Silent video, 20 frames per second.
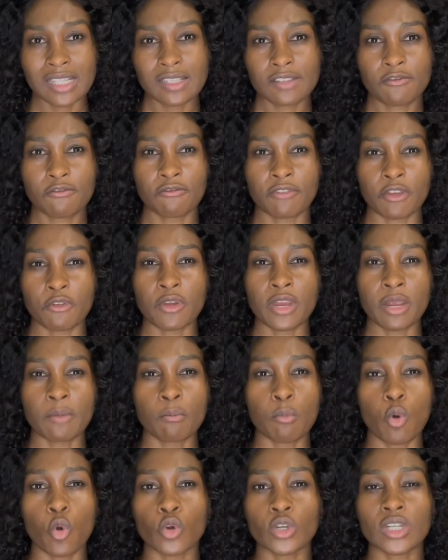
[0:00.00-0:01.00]
a very
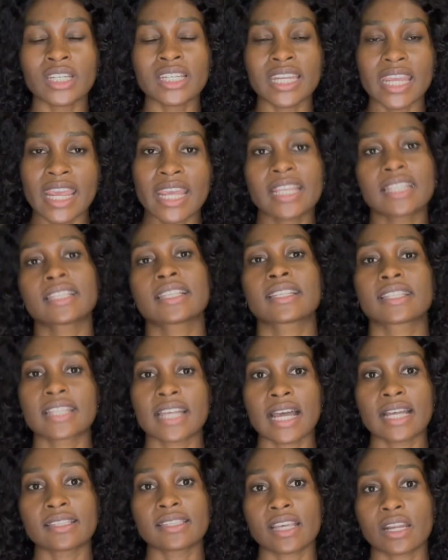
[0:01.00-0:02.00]
important
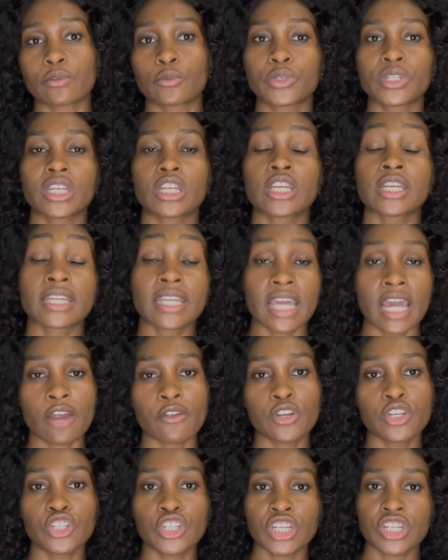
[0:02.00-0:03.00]
exercise that I would
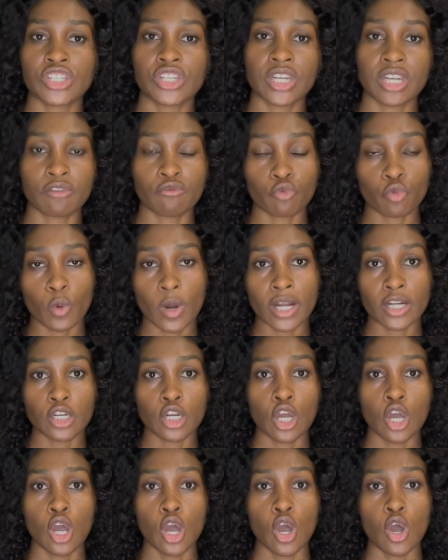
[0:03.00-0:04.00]
encourage each and every
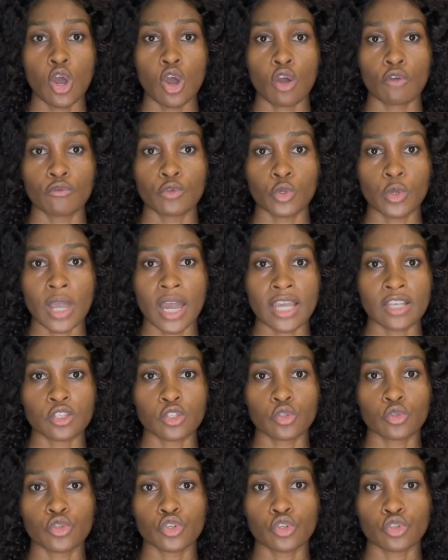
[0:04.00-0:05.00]
one of you
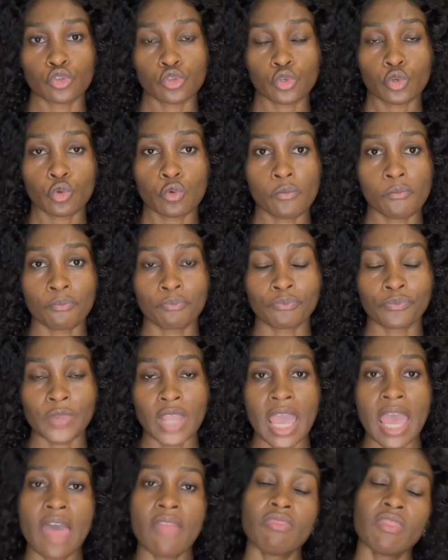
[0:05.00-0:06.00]
guys to just do.
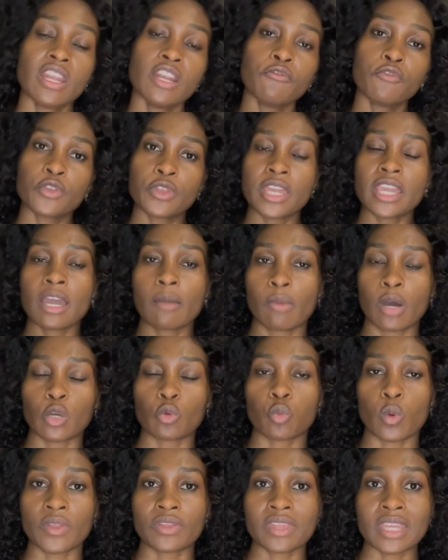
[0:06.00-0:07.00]
Then if you think
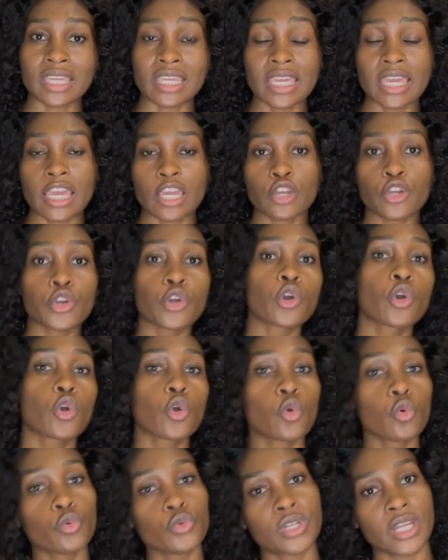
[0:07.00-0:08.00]
about what the King
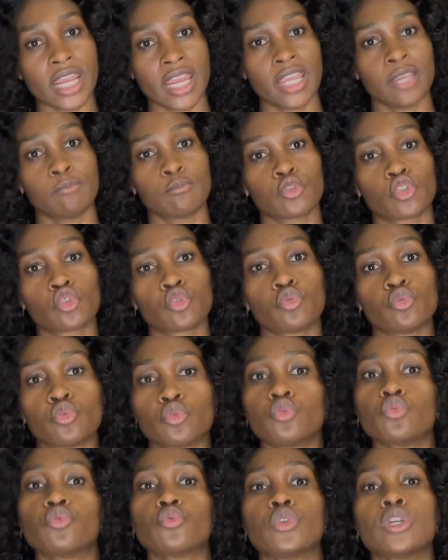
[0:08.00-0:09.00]
Code aims to
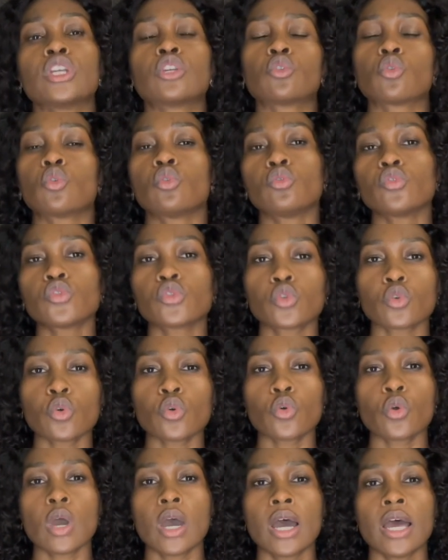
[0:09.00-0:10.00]
do, it
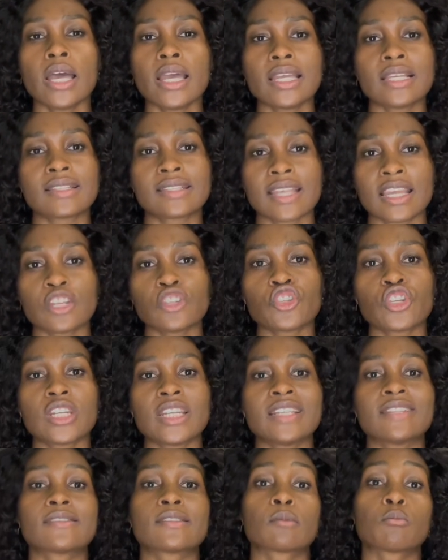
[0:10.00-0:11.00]
also
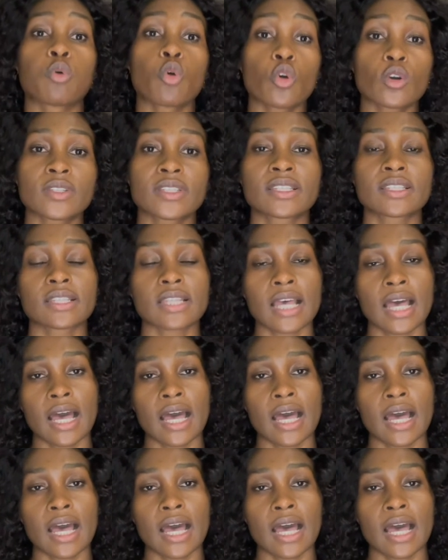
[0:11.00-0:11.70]
essentially supports